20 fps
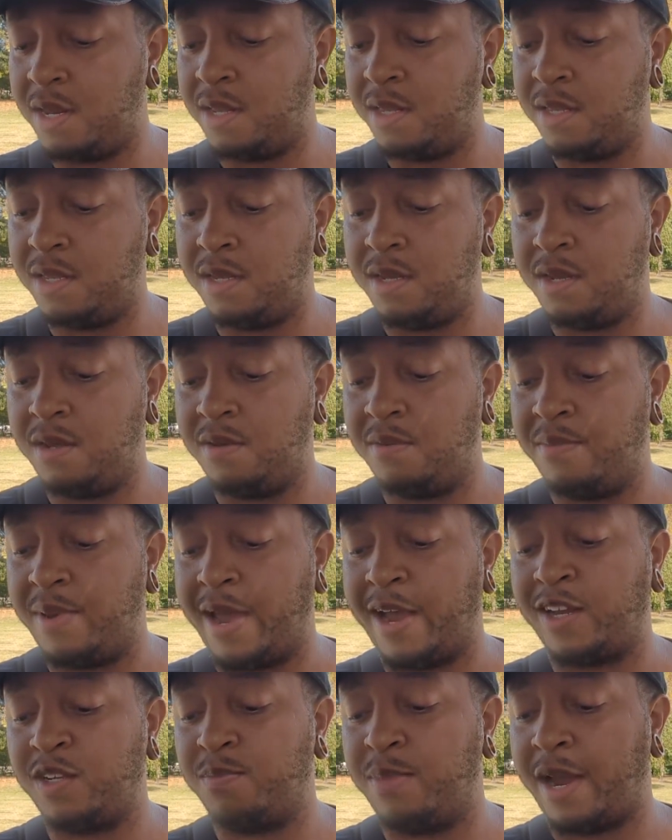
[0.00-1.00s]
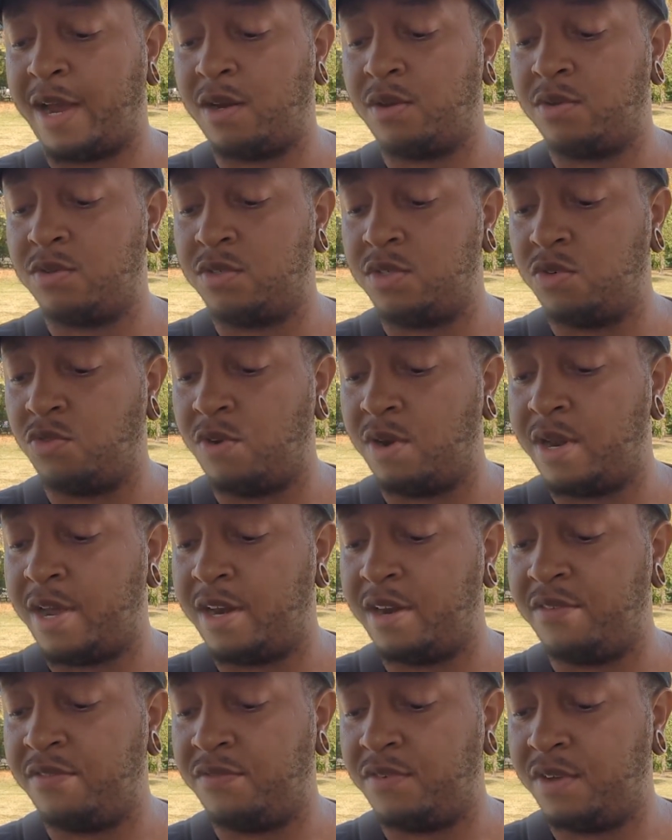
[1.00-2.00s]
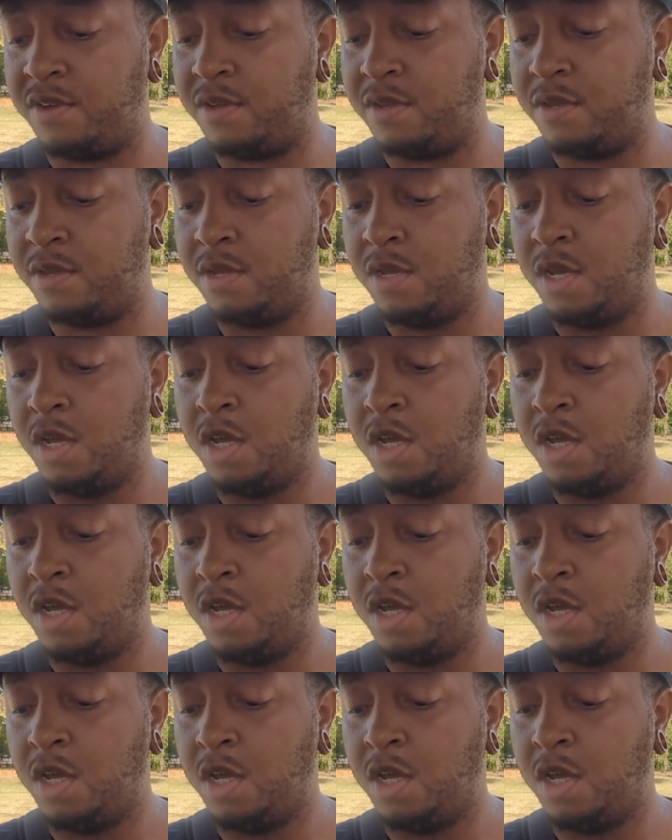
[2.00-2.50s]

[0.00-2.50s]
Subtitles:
in the max battles during that event.